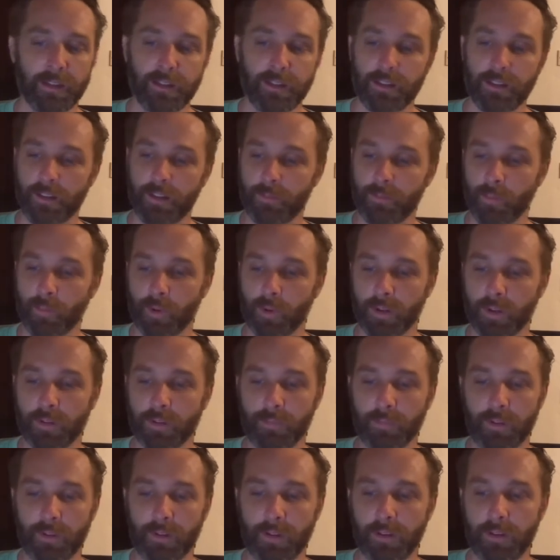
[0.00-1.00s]
More
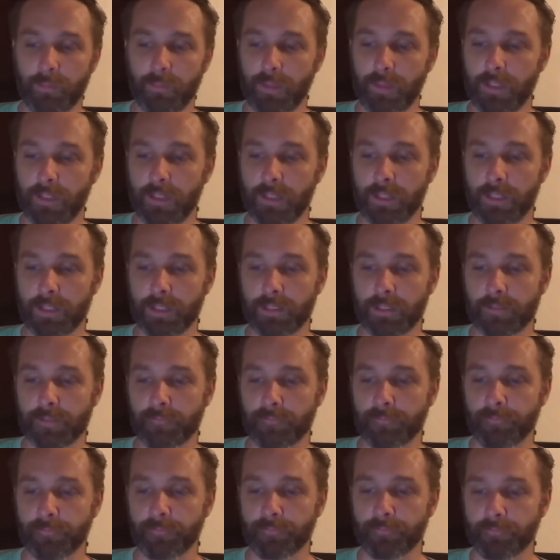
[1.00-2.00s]
community meetings,
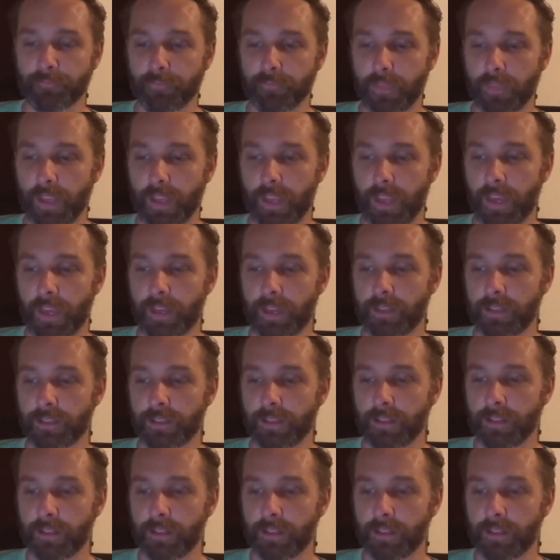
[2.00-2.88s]
and